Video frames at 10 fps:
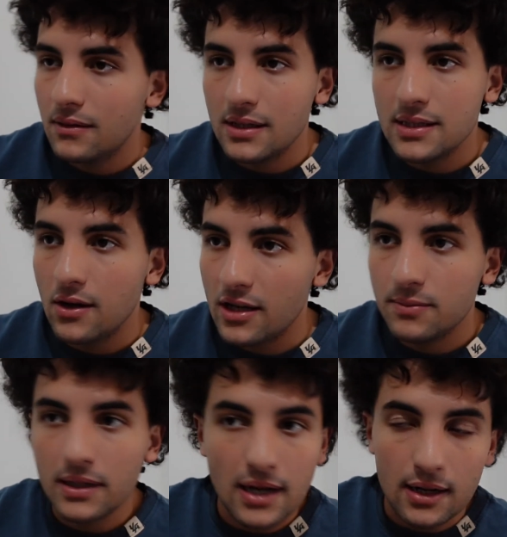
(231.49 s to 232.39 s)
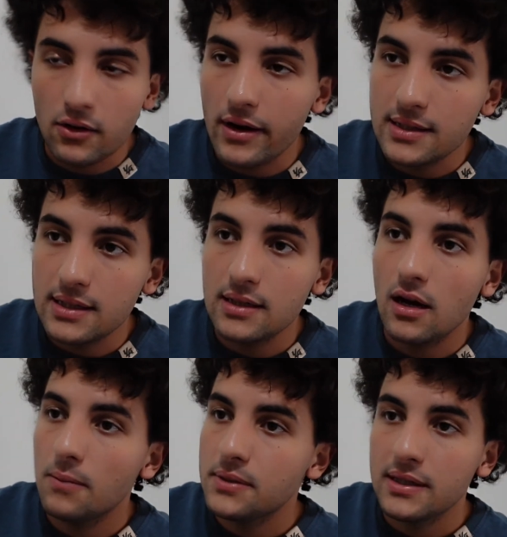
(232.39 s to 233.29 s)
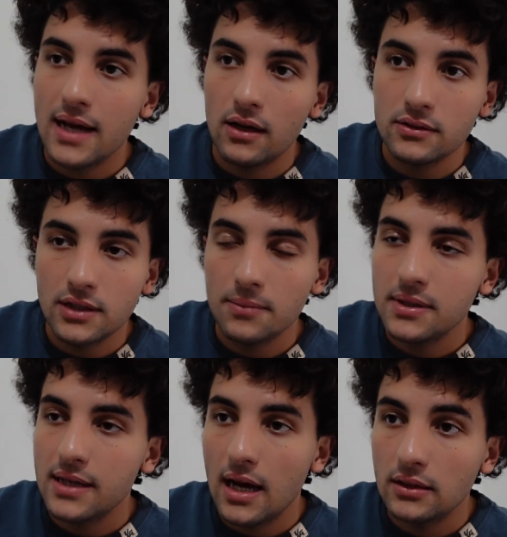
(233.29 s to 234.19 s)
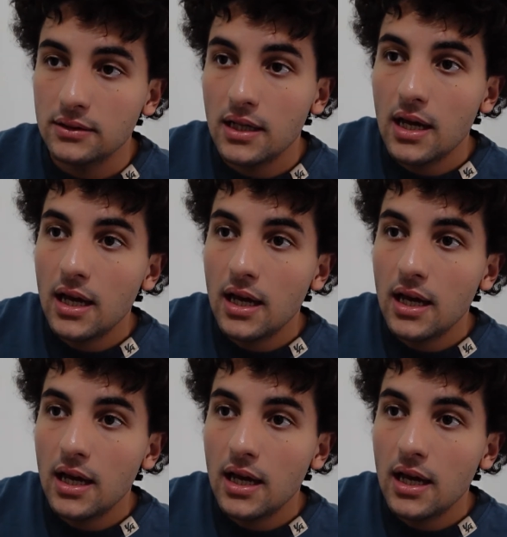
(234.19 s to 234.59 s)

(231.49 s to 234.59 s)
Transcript: This year has been kind of crazy. Ups and downs, ups and downs.